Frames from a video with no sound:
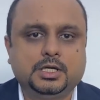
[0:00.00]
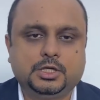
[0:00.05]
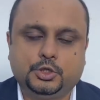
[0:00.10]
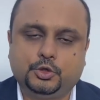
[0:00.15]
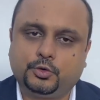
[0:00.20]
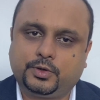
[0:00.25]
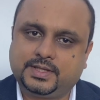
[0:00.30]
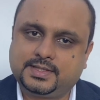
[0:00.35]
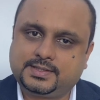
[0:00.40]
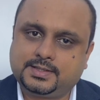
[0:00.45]

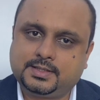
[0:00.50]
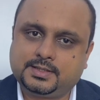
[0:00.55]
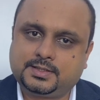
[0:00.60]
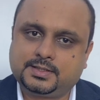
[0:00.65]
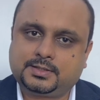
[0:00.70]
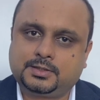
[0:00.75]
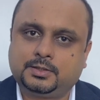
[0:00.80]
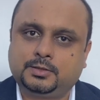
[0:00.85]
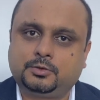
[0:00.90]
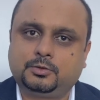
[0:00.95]
You can search
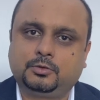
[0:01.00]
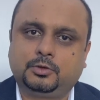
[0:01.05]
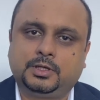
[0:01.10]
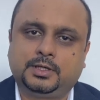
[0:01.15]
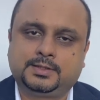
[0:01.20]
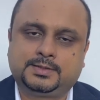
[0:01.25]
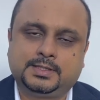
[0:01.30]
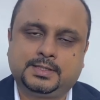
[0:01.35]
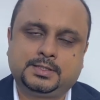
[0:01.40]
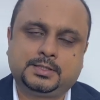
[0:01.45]
us
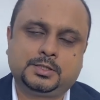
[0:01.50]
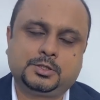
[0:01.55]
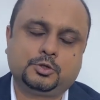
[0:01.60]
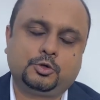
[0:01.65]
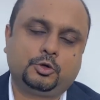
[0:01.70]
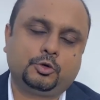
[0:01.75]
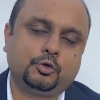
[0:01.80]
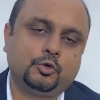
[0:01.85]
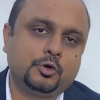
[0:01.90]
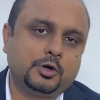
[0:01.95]

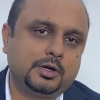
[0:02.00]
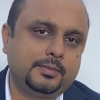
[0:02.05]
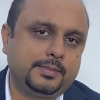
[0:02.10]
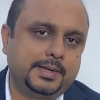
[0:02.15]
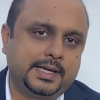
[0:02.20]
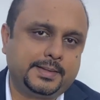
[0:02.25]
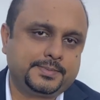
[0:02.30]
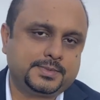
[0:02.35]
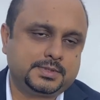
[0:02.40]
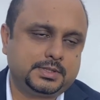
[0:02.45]
on Google
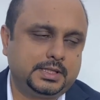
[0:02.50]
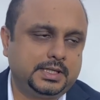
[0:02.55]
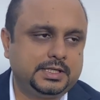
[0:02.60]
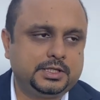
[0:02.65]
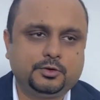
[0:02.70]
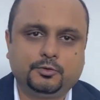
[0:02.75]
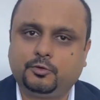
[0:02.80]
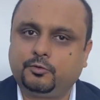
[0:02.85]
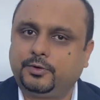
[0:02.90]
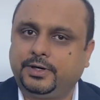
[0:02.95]
Maps, and
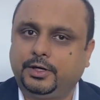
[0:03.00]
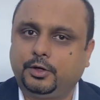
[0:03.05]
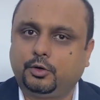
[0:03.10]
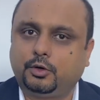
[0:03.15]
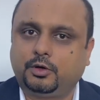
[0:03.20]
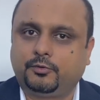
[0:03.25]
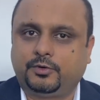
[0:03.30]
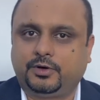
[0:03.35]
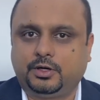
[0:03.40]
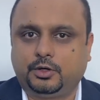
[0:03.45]
you will find
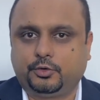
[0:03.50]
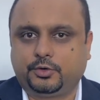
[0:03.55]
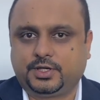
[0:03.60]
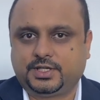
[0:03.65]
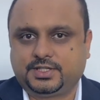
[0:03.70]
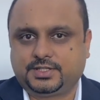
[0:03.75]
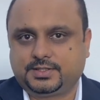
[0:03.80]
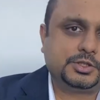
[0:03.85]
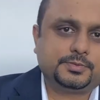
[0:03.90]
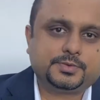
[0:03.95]
all of our
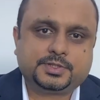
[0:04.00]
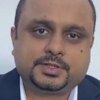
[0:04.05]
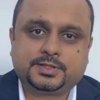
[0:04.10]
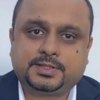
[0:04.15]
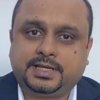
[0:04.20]
locations. So, Mr.